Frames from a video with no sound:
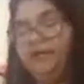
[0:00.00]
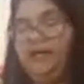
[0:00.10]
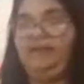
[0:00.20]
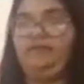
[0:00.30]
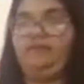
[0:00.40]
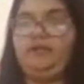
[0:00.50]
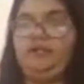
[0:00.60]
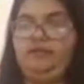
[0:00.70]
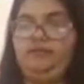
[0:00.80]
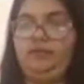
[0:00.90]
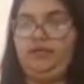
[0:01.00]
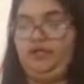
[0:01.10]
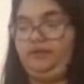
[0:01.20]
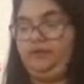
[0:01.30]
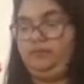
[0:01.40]
I feel like I have a mix
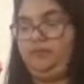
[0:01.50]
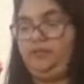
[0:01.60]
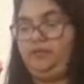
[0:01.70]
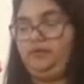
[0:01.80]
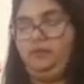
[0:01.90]
of many different